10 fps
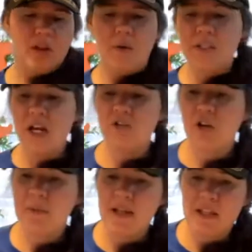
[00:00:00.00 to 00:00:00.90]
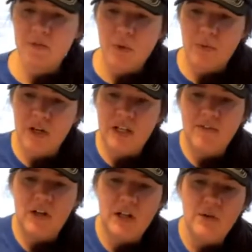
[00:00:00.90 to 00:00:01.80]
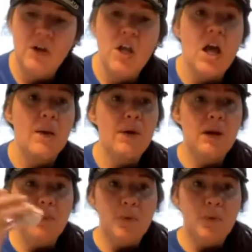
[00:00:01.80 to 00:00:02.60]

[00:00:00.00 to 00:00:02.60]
No, it's not dry paint. That's why we're going to leave it alone. I'm going to